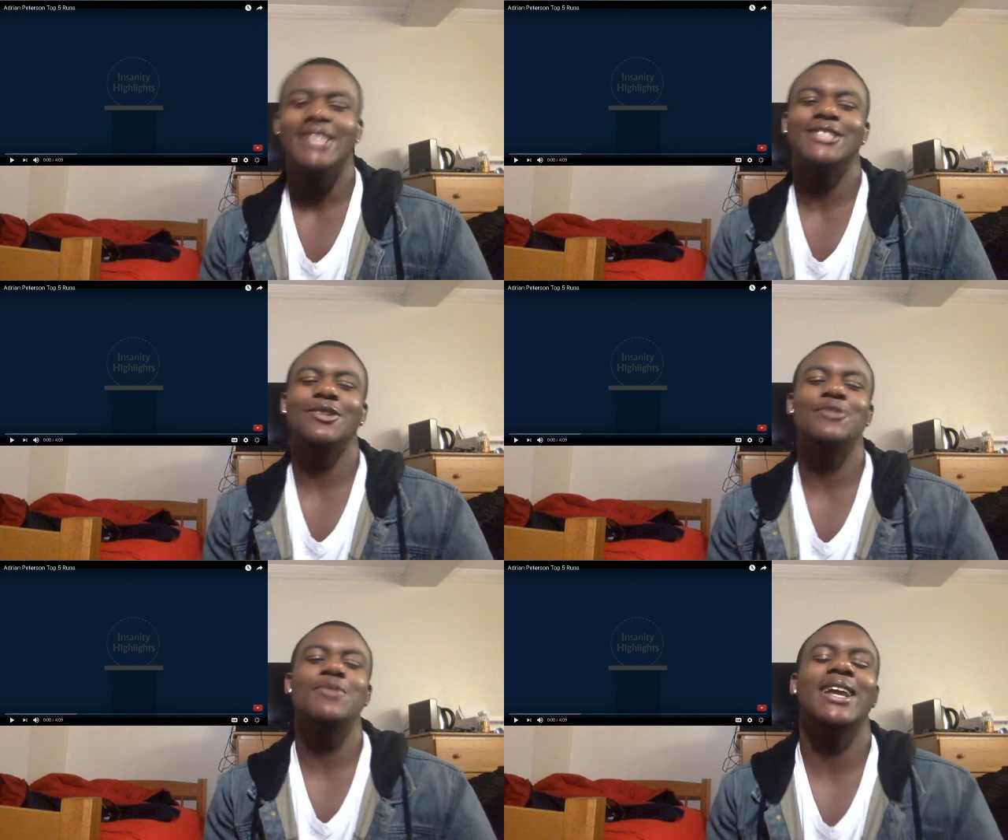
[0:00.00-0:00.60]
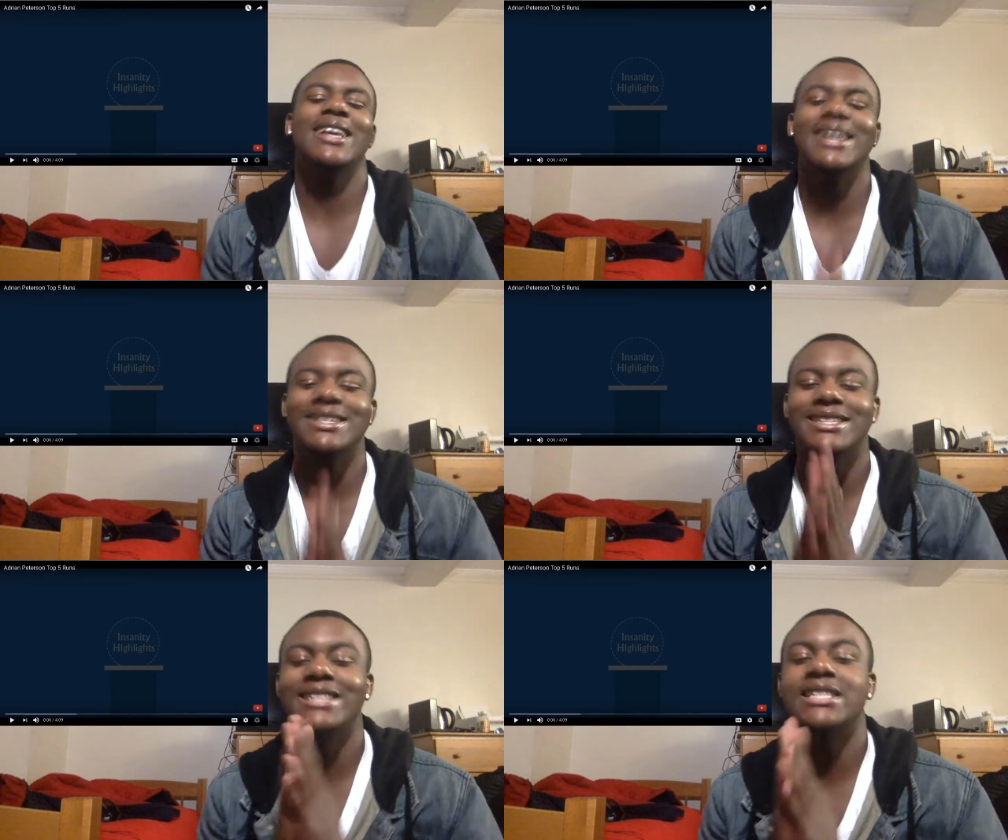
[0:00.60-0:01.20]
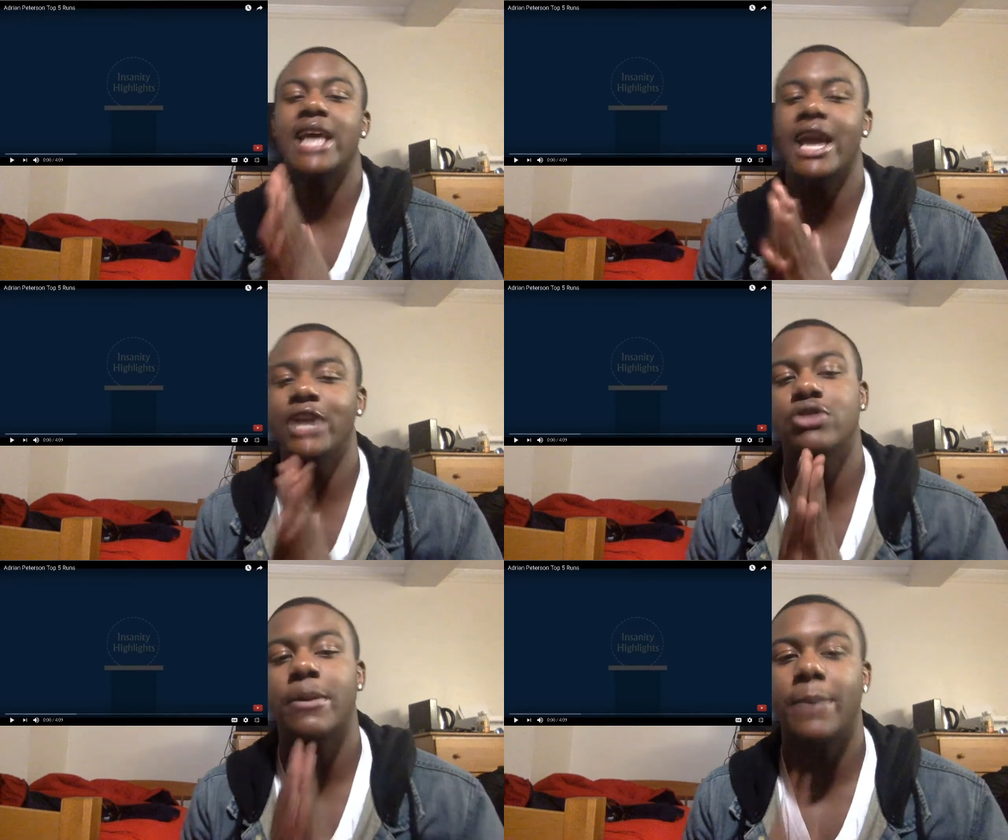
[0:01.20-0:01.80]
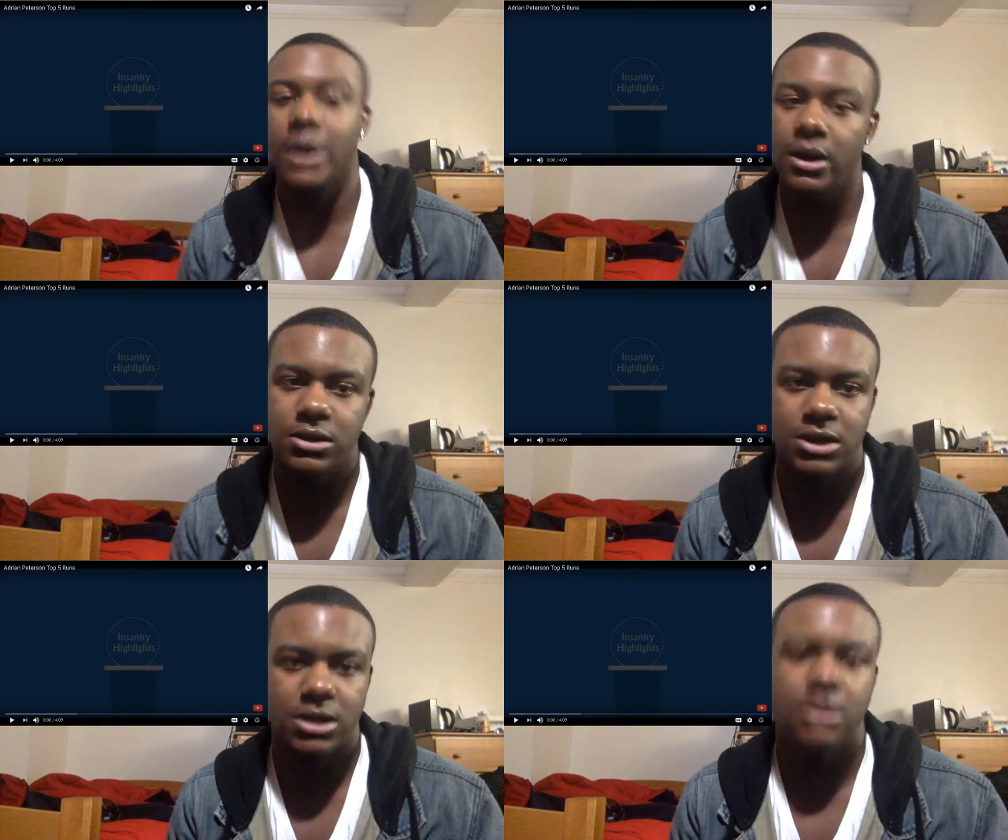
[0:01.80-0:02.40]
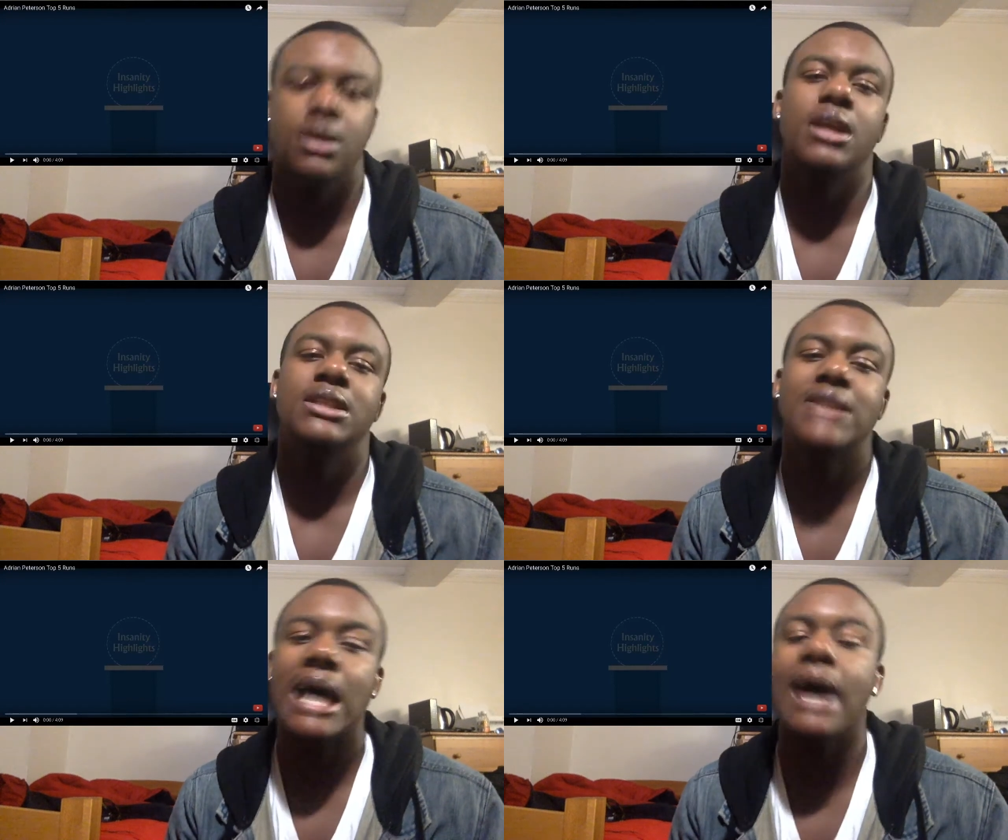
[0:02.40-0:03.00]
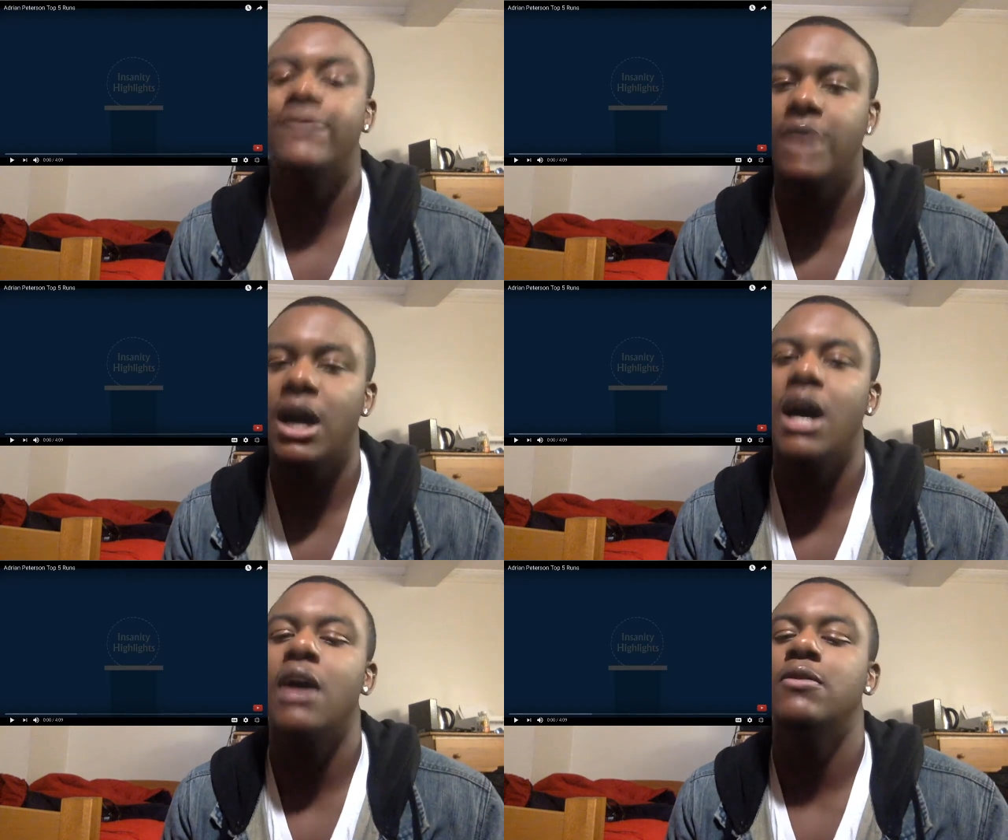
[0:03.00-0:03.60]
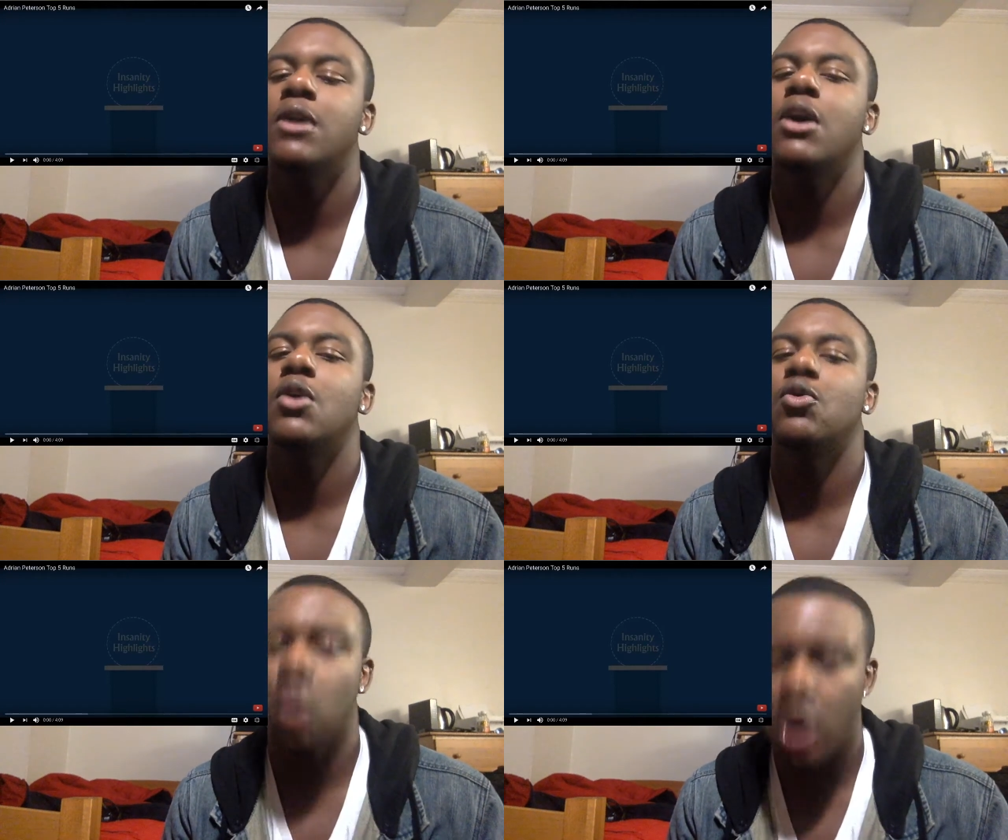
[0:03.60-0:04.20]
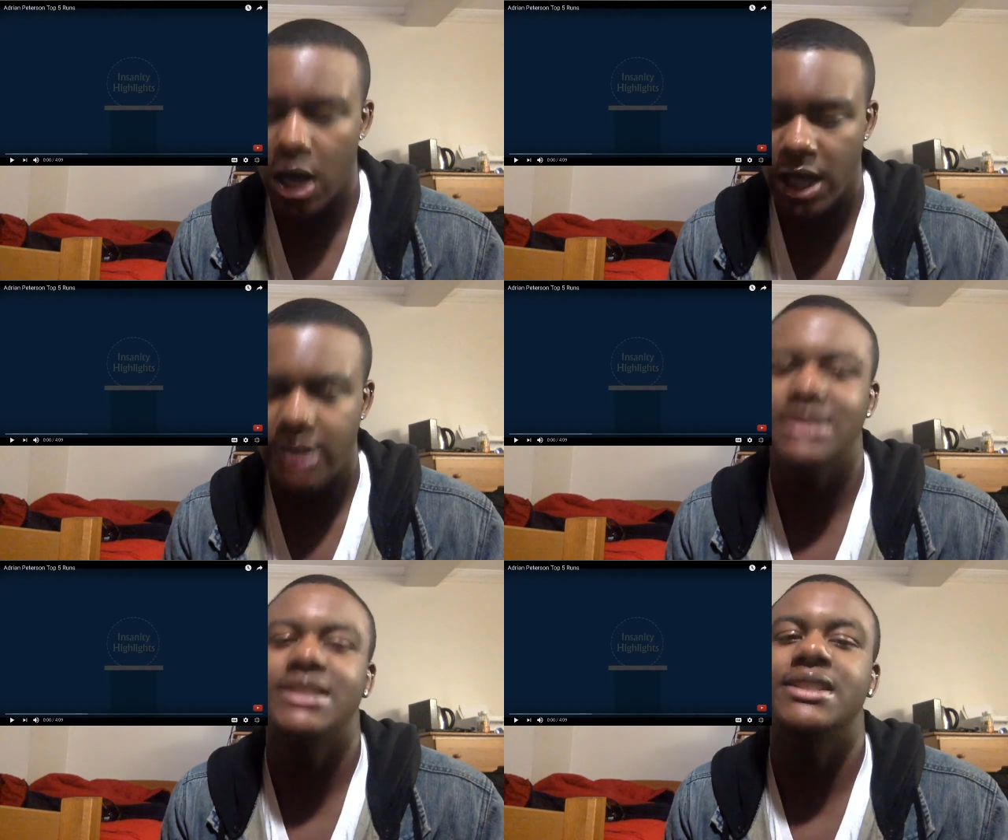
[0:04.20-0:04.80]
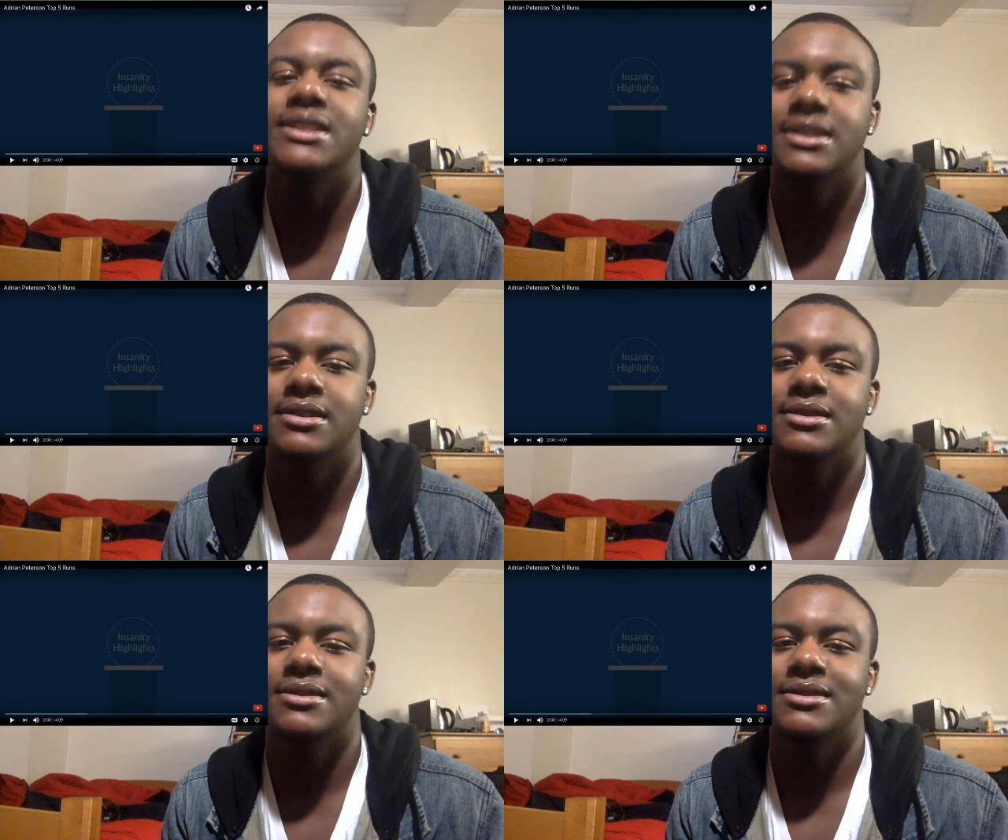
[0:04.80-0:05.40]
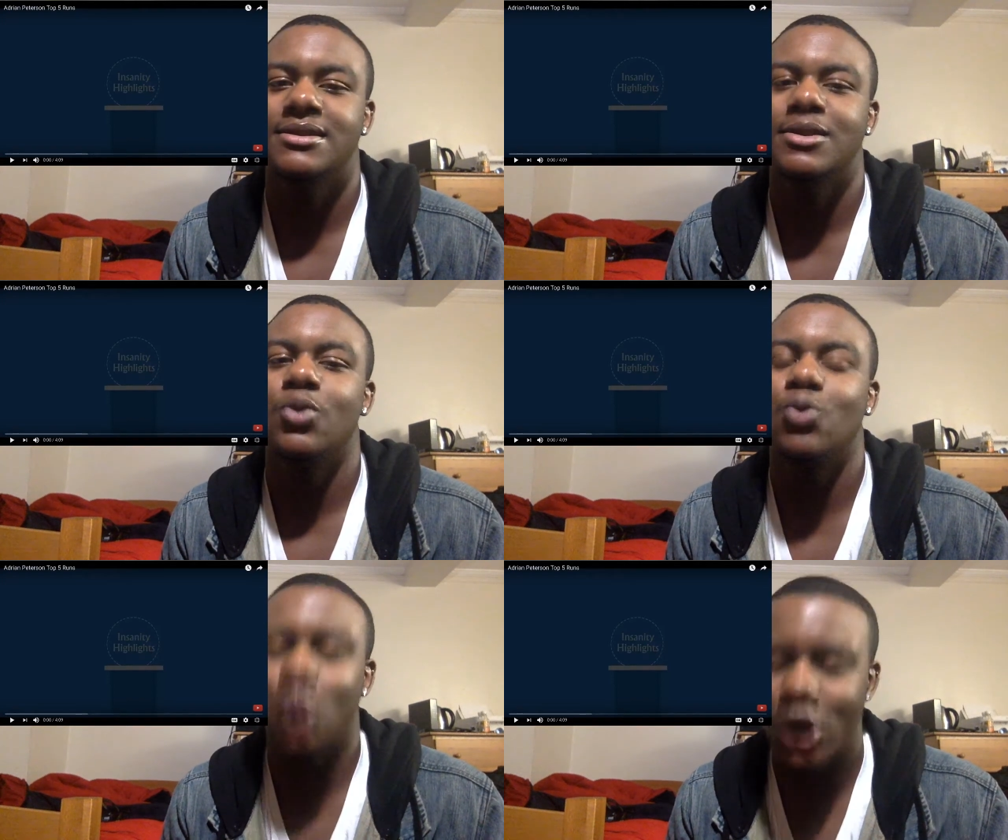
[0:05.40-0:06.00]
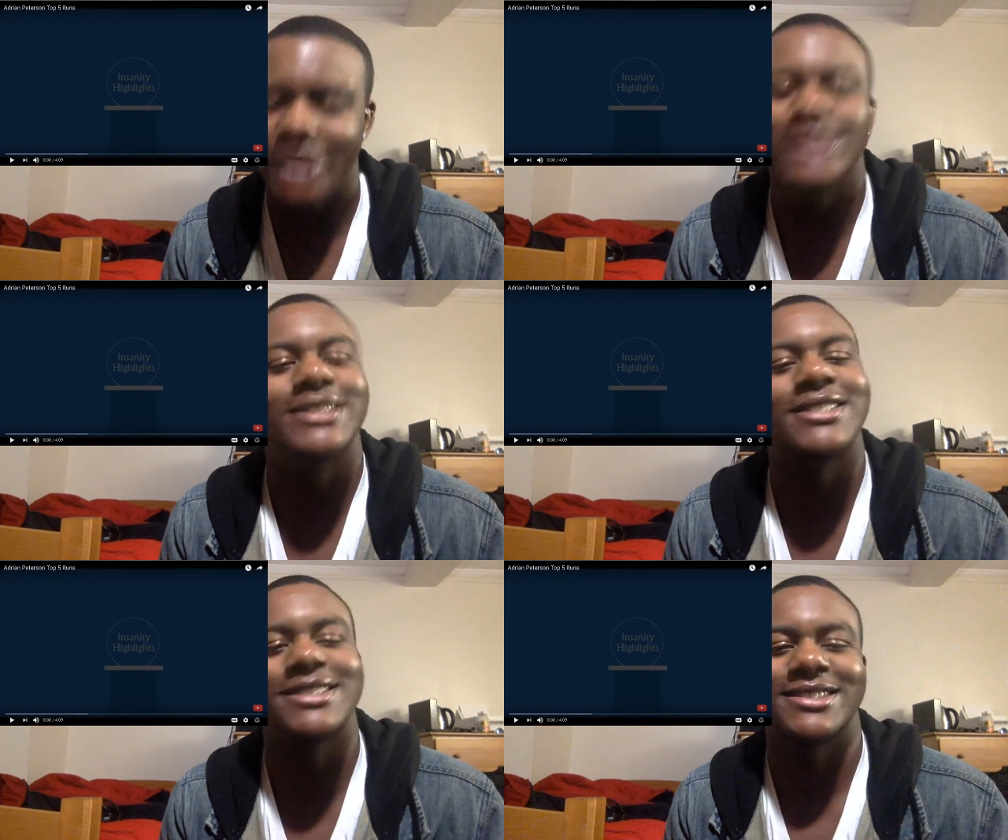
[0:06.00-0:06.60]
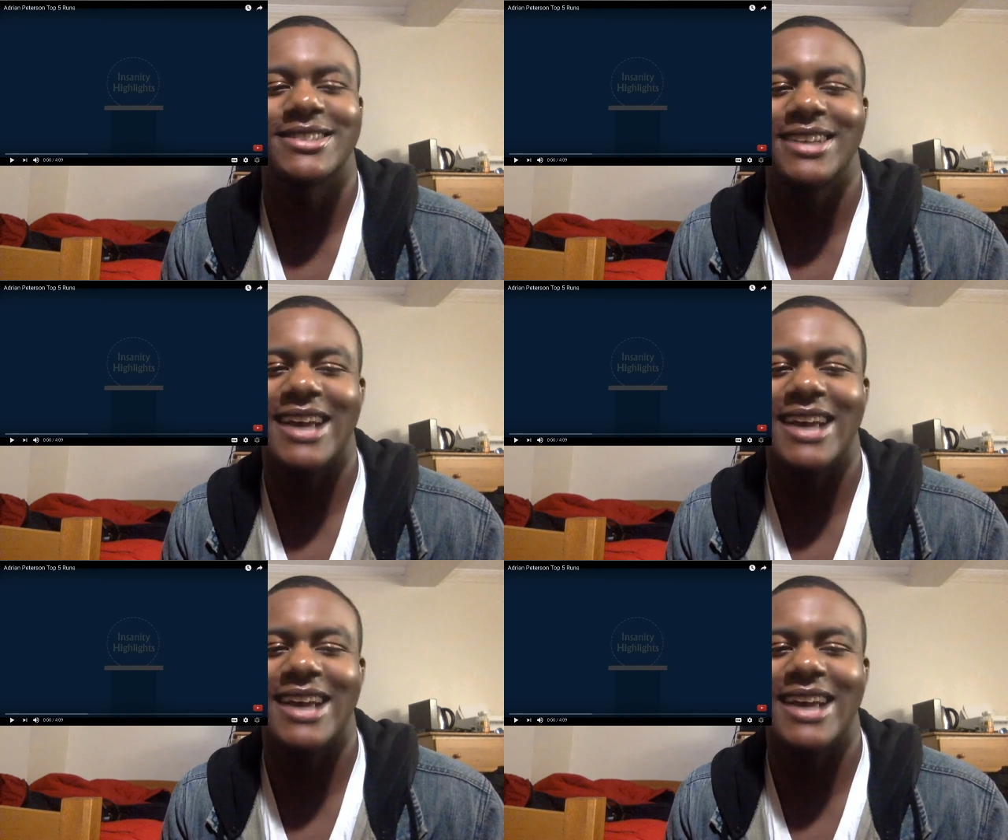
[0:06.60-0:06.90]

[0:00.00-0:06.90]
So we about to get into this Adrian Peterson top five runs, runs.